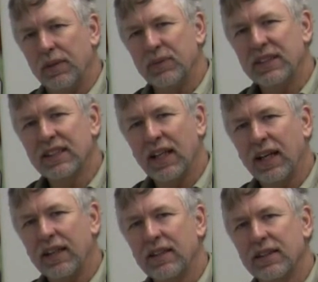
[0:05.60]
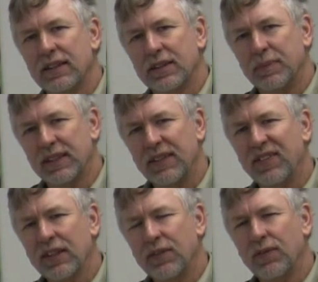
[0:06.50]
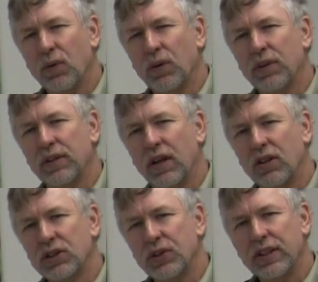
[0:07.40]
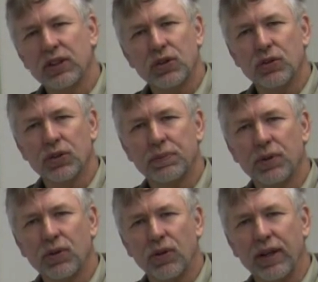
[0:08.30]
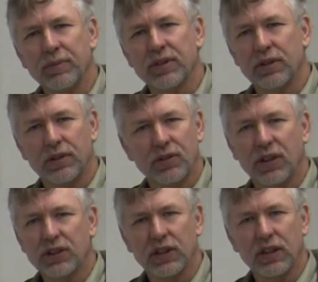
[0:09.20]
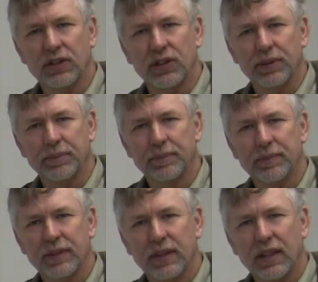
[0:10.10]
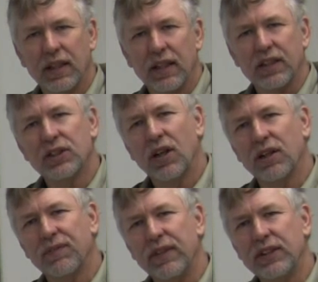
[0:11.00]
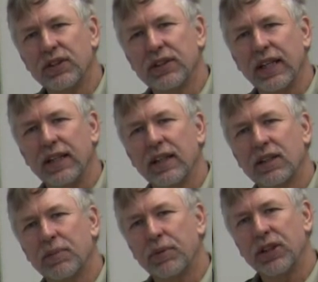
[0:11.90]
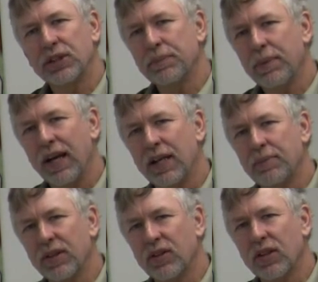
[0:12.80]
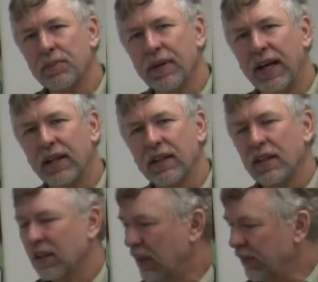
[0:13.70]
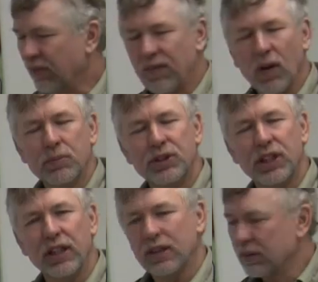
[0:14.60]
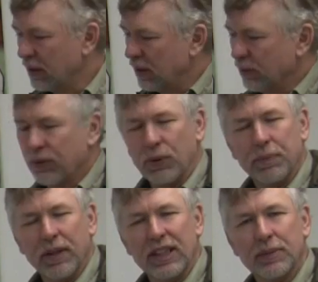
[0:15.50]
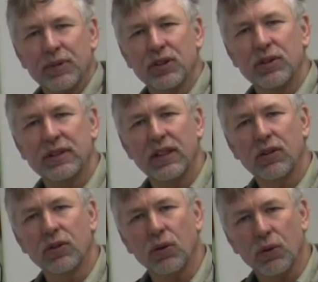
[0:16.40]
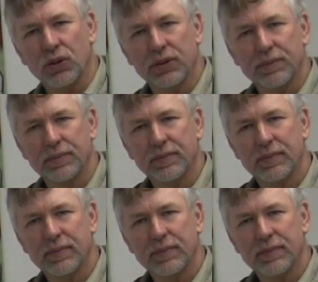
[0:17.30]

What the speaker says: It was designed specifically for archery in the schools programs across the country. This target features a compression bag built to the back with a foam shell with replaceable center cores.